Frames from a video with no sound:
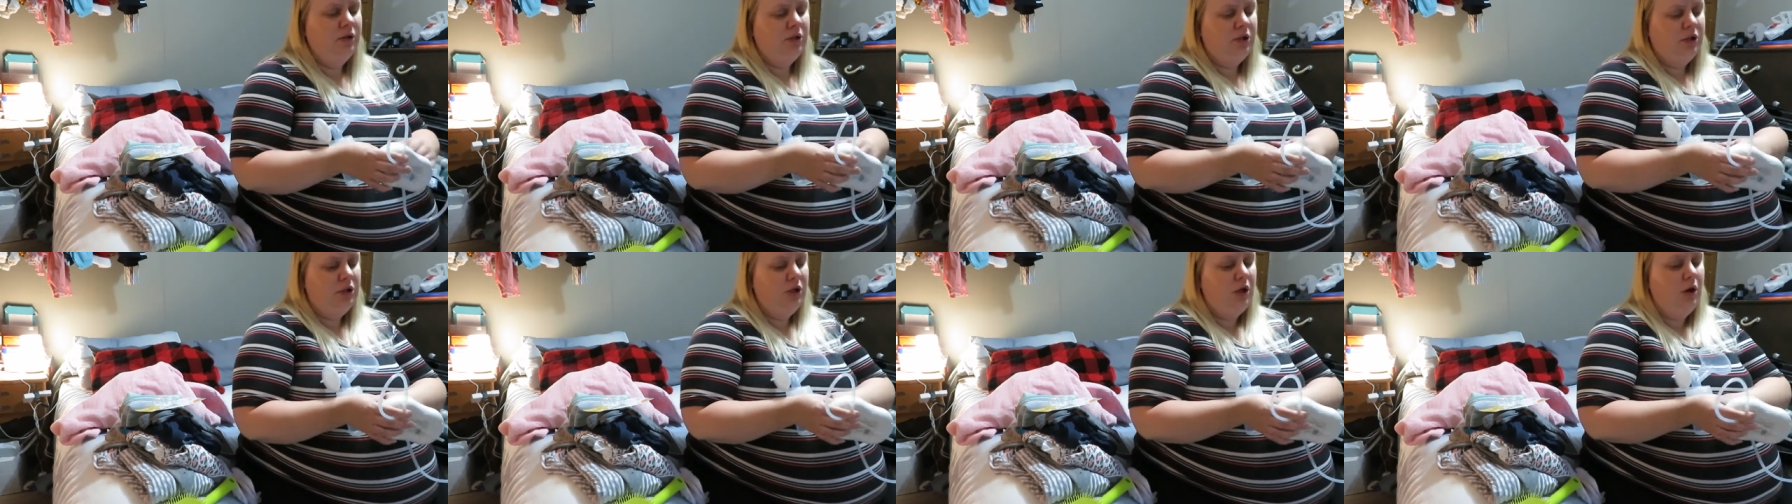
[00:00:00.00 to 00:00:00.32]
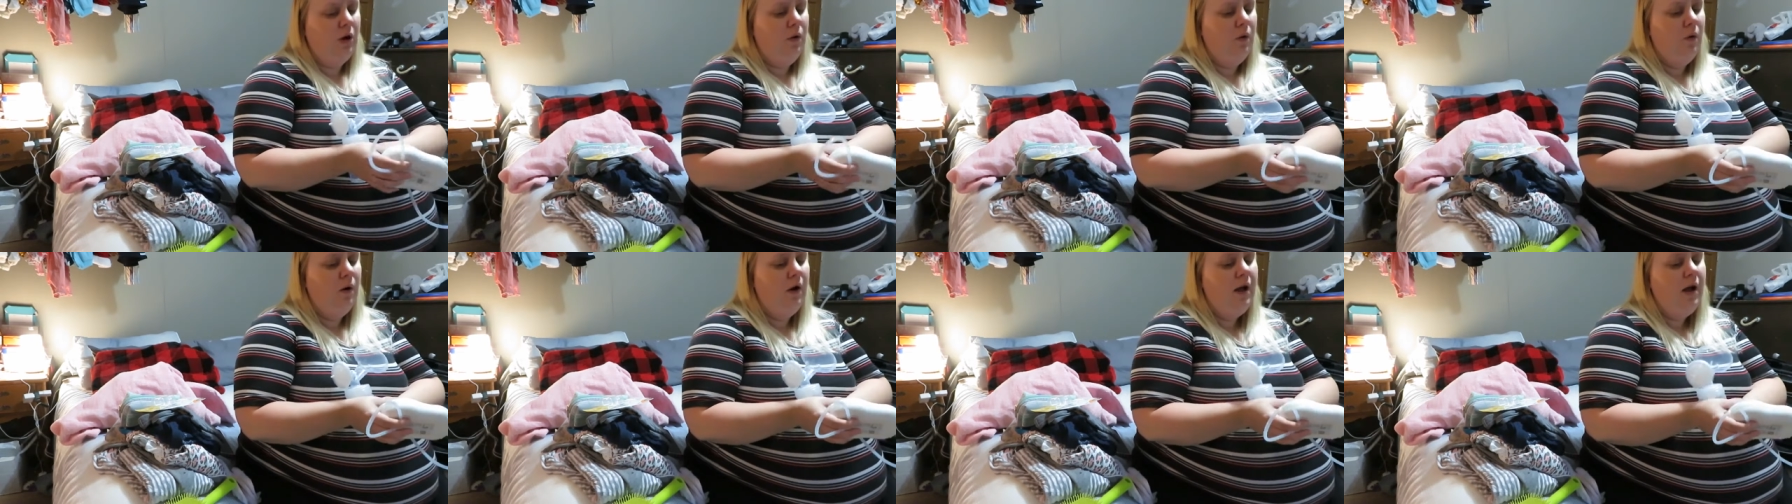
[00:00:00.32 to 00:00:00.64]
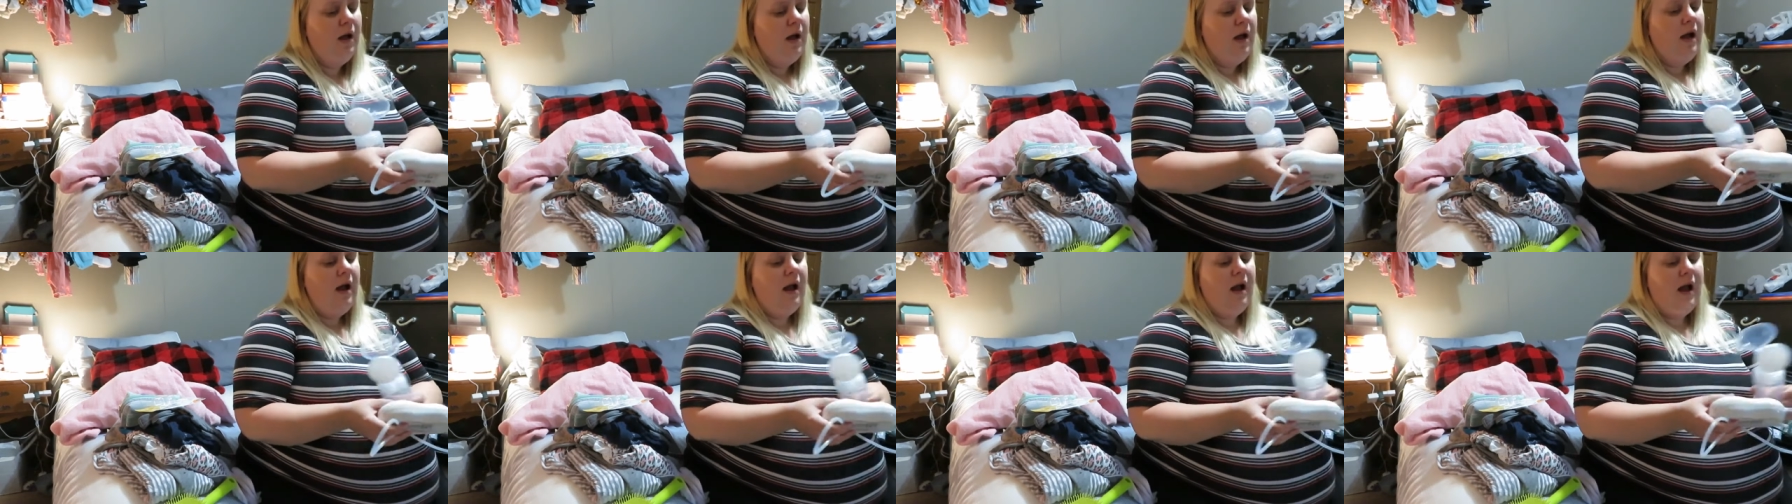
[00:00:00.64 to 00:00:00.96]
So
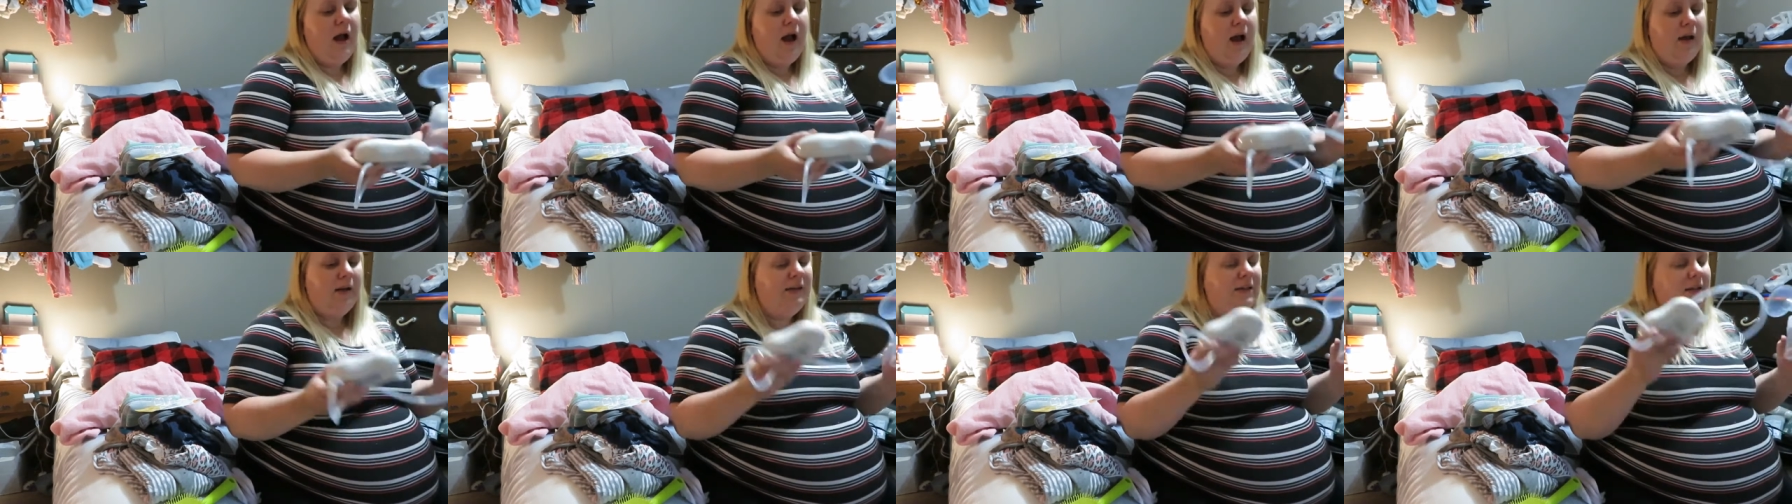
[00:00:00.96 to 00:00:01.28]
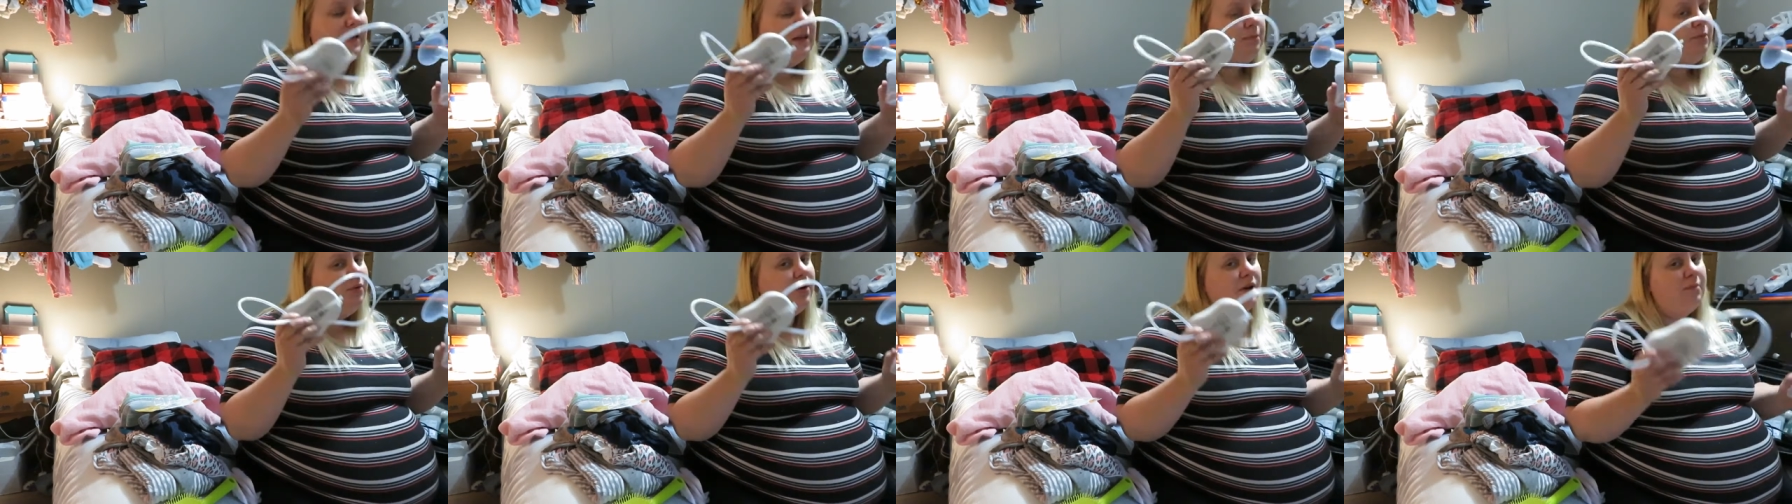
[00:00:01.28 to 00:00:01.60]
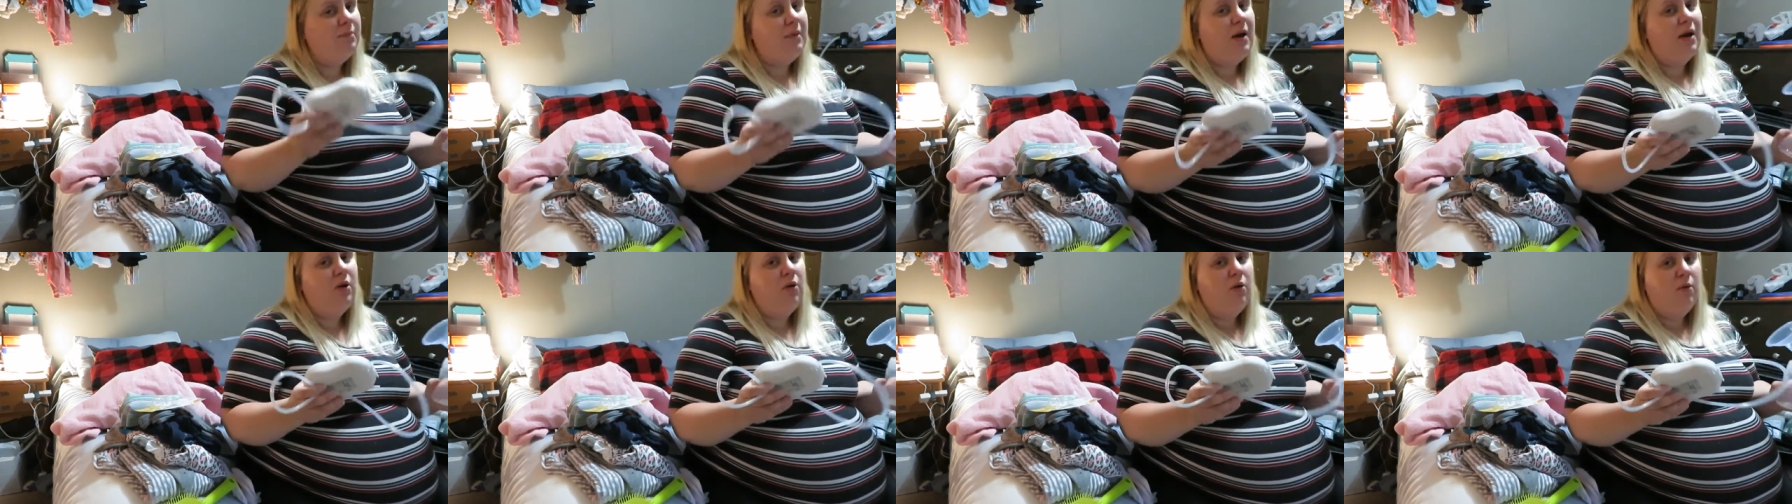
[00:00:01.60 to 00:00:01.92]
I did
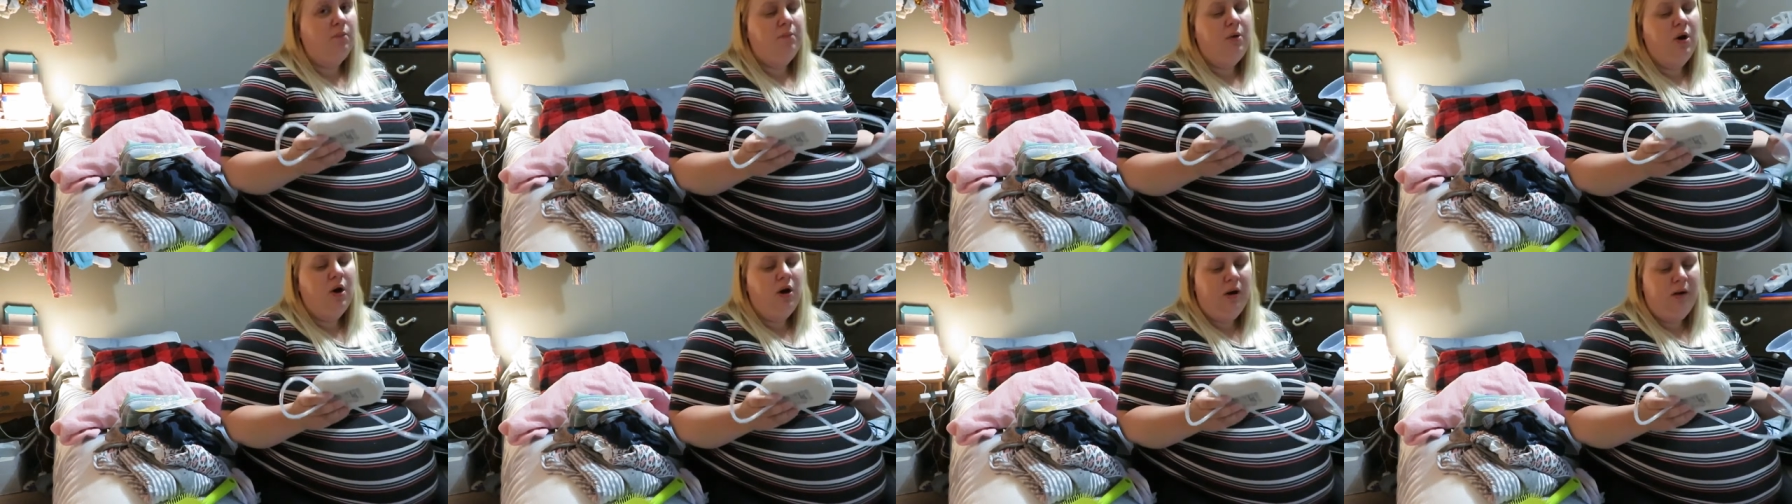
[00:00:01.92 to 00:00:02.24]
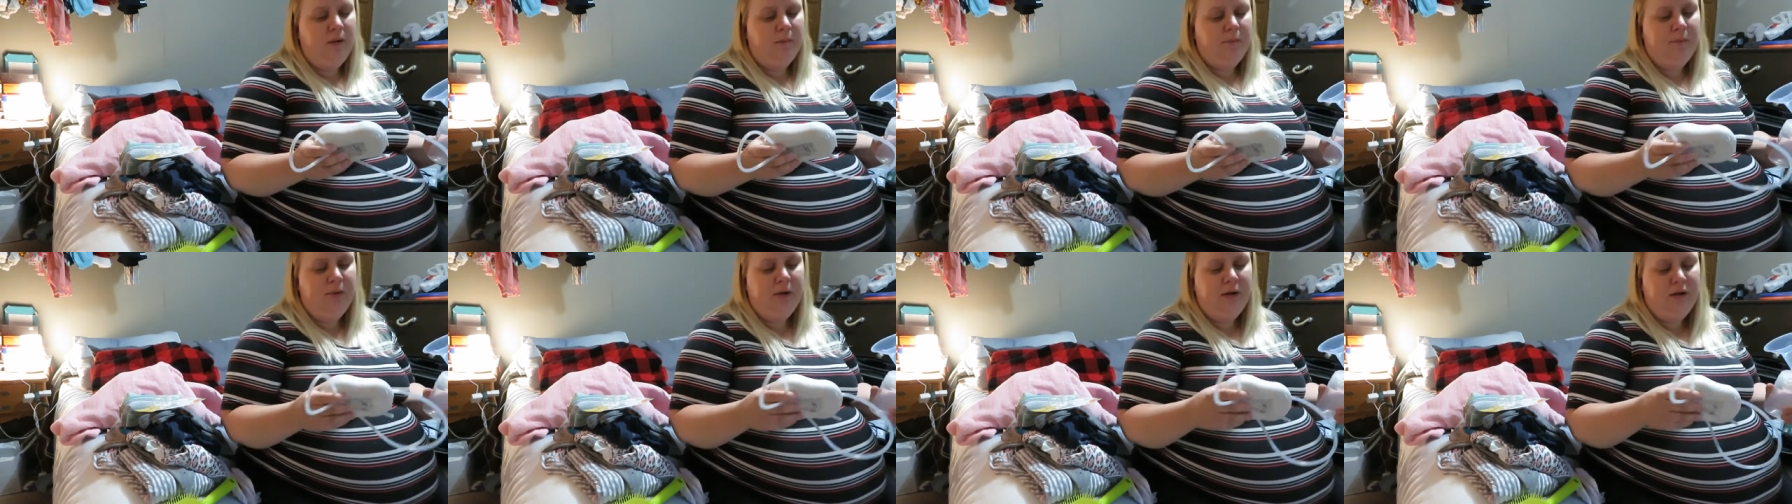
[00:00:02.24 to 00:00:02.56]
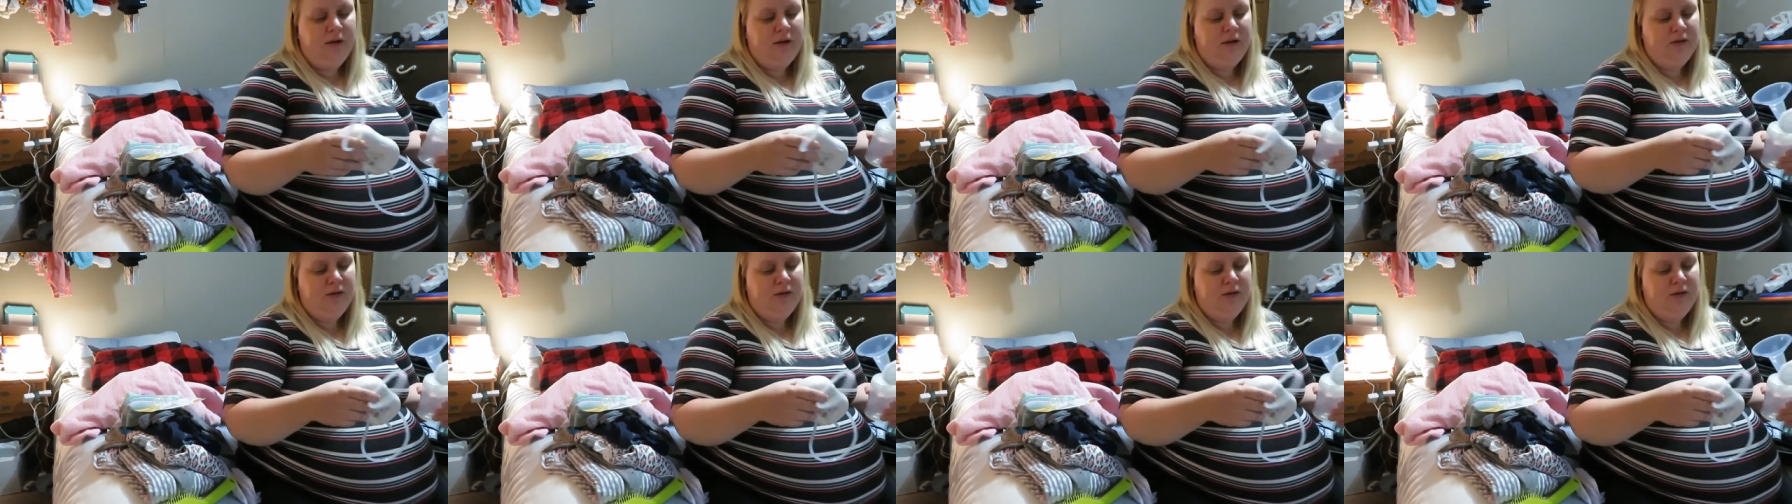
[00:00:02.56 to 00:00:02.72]
bring my own pump